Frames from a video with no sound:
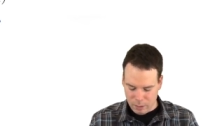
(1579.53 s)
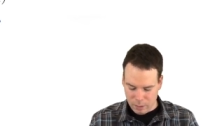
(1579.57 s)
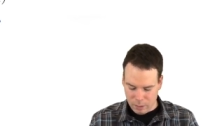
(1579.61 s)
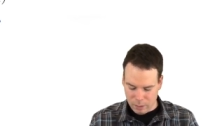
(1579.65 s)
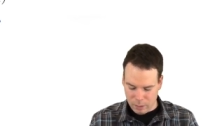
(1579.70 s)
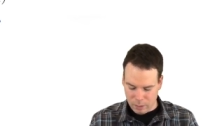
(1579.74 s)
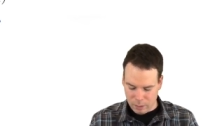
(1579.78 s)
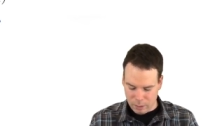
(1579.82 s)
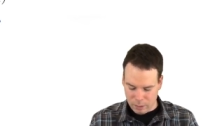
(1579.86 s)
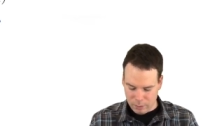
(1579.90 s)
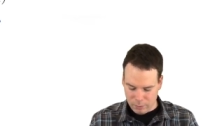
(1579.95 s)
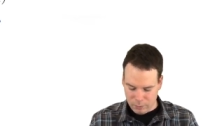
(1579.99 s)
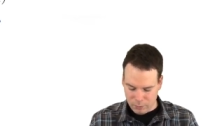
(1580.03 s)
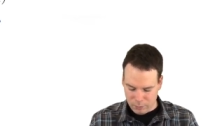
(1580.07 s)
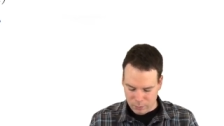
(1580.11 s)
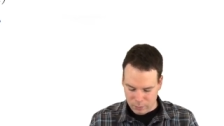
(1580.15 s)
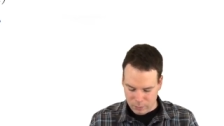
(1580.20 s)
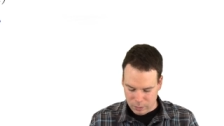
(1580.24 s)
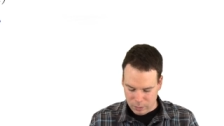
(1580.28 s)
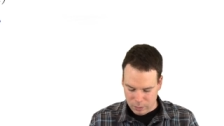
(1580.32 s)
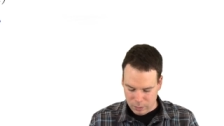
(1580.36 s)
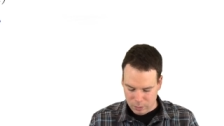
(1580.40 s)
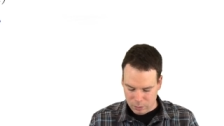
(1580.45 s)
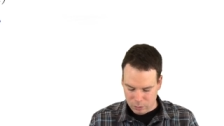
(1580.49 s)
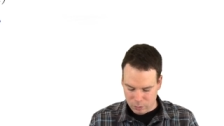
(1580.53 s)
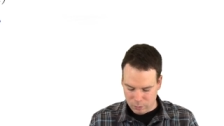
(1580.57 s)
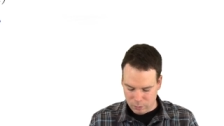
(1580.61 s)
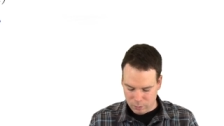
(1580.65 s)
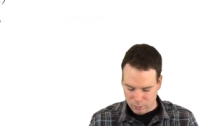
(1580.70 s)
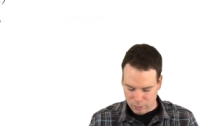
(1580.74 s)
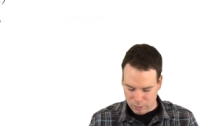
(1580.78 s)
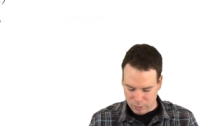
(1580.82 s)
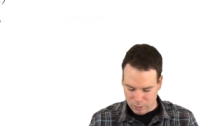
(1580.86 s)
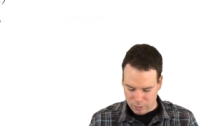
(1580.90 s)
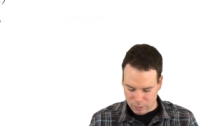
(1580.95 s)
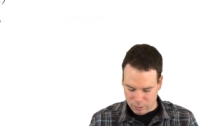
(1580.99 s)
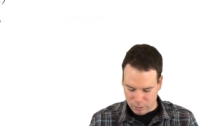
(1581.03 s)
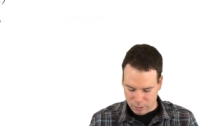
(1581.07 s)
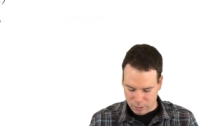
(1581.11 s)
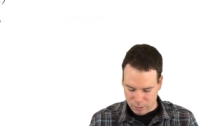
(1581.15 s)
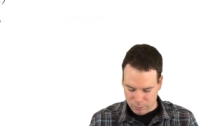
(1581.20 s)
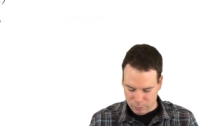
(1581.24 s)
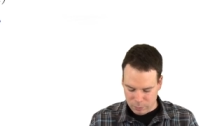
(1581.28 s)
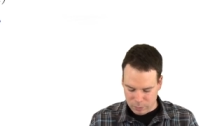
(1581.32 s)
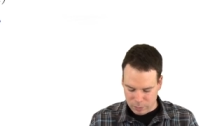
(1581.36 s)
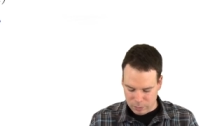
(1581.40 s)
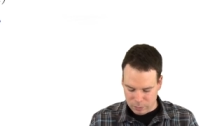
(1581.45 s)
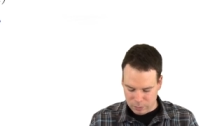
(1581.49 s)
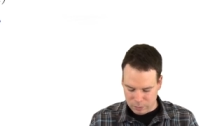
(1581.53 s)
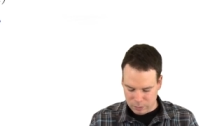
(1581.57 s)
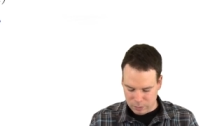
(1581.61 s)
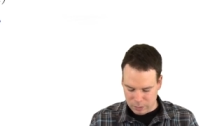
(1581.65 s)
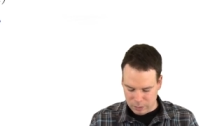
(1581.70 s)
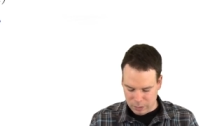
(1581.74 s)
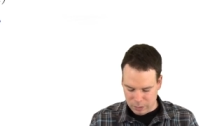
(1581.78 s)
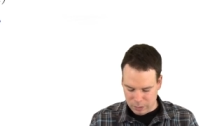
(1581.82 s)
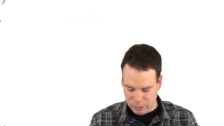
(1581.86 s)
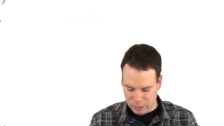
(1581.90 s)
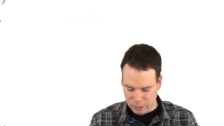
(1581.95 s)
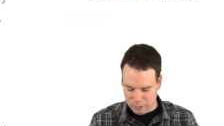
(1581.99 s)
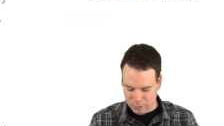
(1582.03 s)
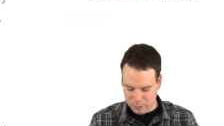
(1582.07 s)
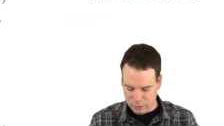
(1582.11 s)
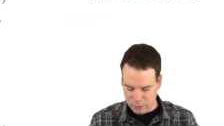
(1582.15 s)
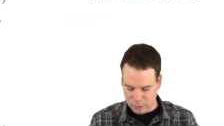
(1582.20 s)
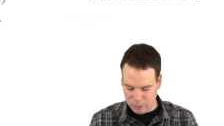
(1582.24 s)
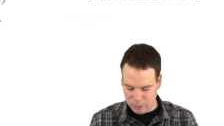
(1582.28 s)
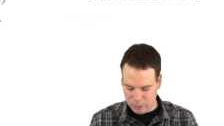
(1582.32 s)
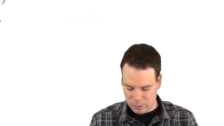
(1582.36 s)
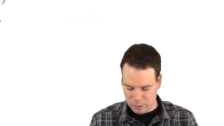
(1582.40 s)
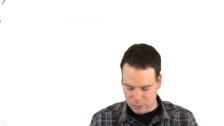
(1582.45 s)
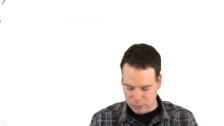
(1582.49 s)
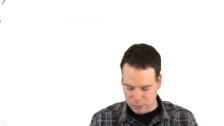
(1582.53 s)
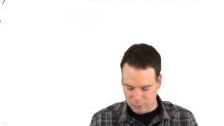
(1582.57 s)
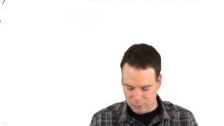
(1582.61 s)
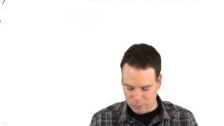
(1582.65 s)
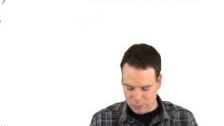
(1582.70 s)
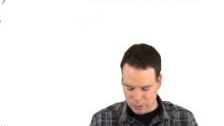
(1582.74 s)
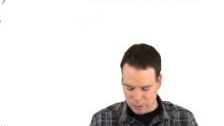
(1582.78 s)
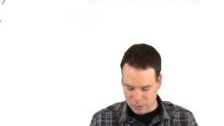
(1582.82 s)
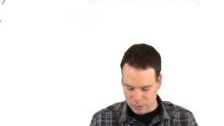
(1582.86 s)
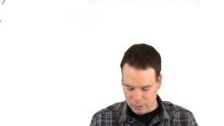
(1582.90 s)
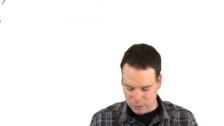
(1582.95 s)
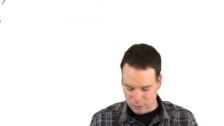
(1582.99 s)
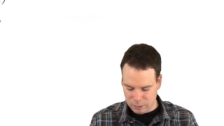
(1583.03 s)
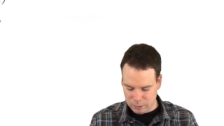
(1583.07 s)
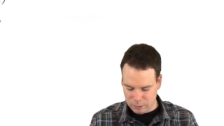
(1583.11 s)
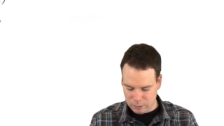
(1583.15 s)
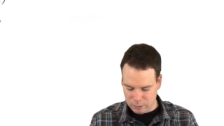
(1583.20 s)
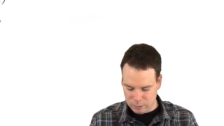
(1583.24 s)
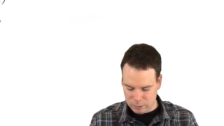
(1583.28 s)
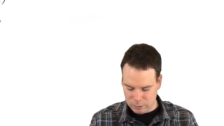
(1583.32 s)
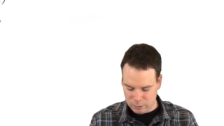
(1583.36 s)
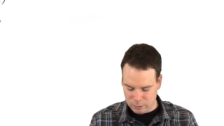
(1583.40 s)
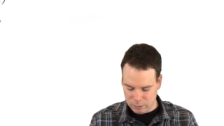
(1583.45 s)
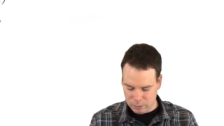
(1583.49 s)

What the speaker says: of derivative of the top is negative sine of x.